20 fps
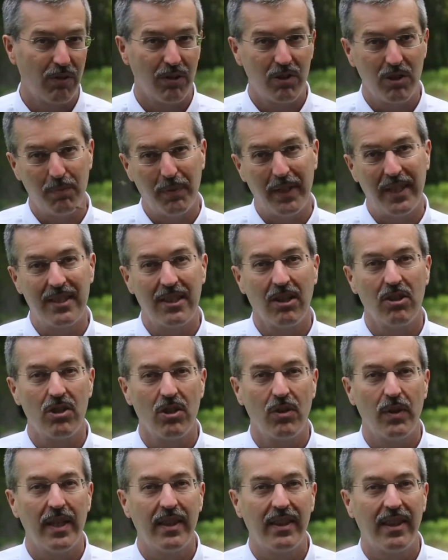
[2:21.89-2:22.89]
which means they're
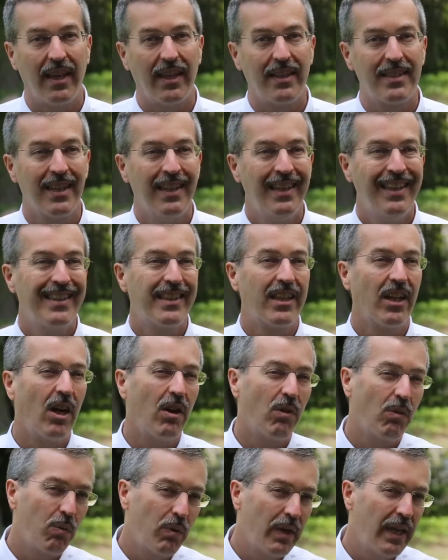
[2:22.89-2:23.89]
doing things that
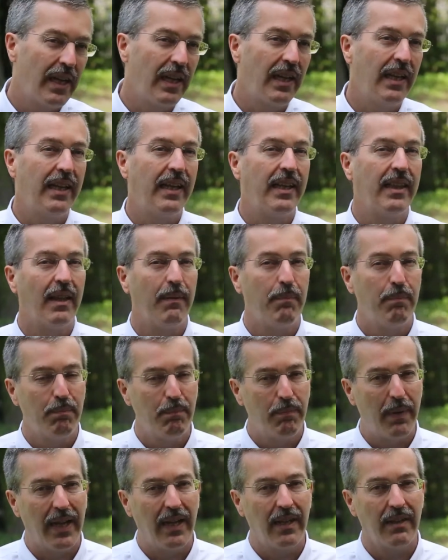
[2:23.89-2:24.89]
aren't really
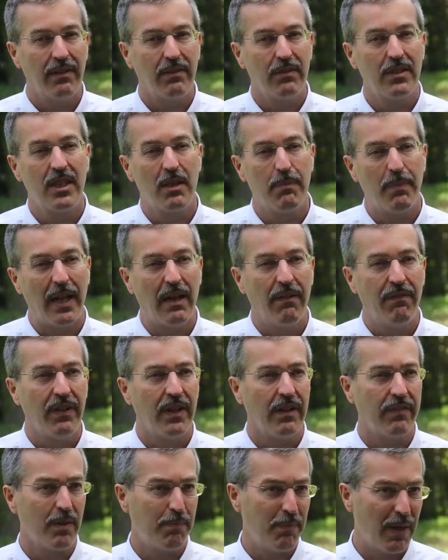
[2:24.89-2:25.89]
to the
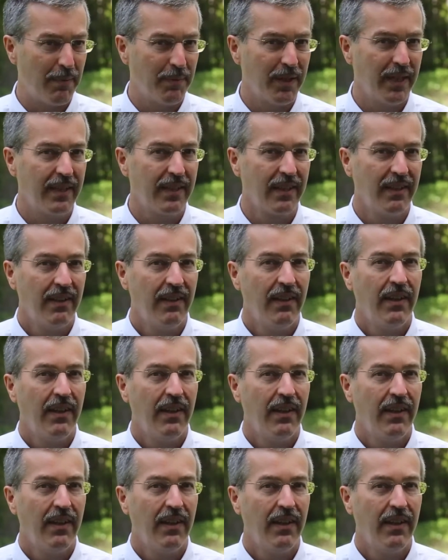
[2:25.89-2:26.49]
benefit of the public.